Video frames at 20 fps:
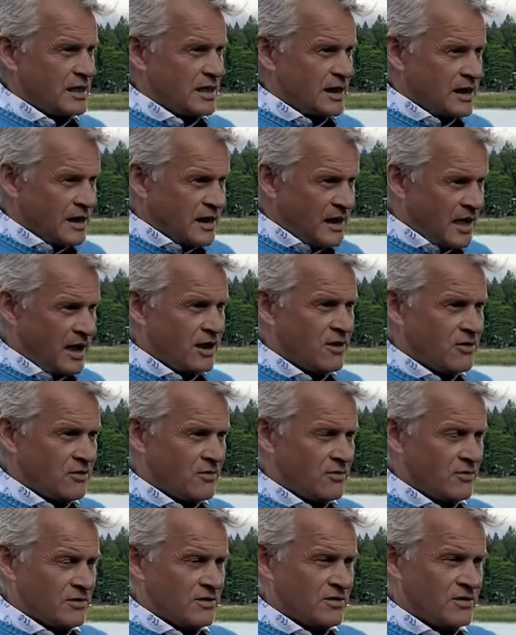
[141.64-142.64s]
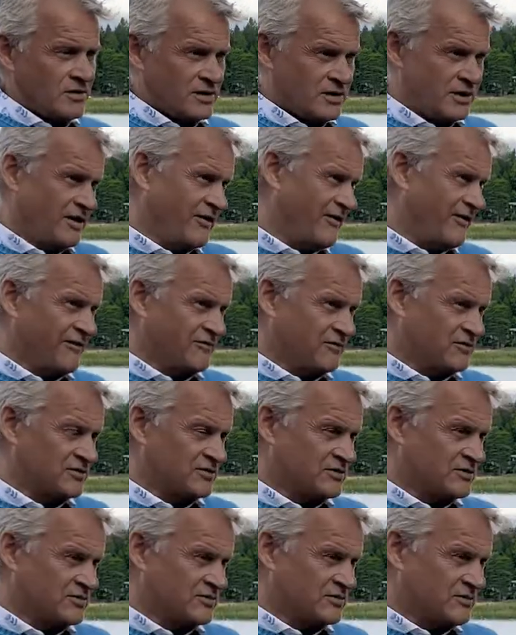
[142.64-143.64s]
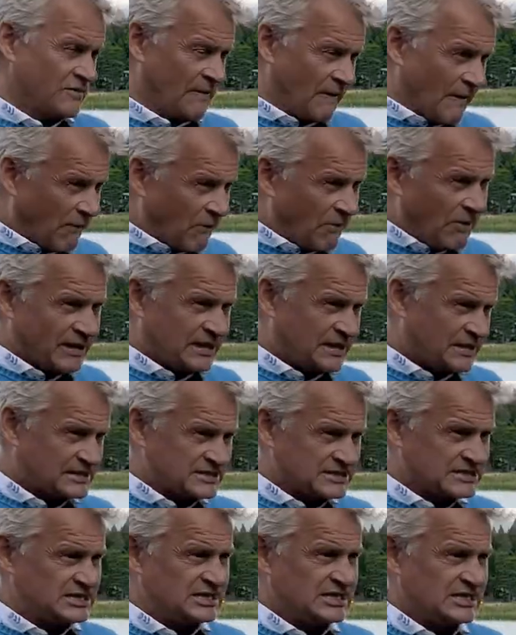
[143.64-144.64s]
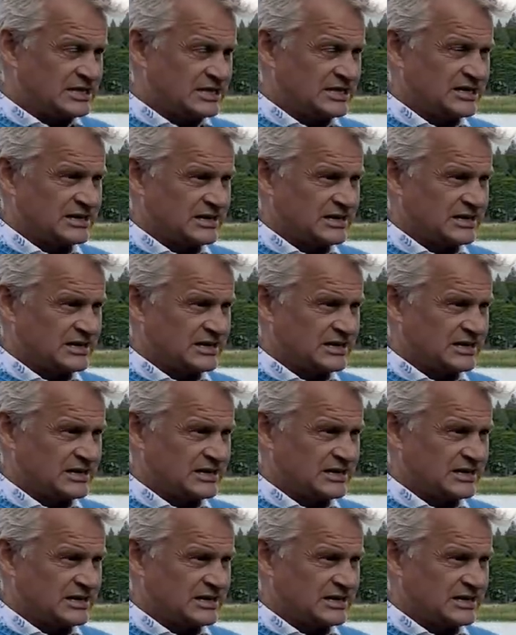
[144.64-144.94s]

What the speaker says: Now, however, we can see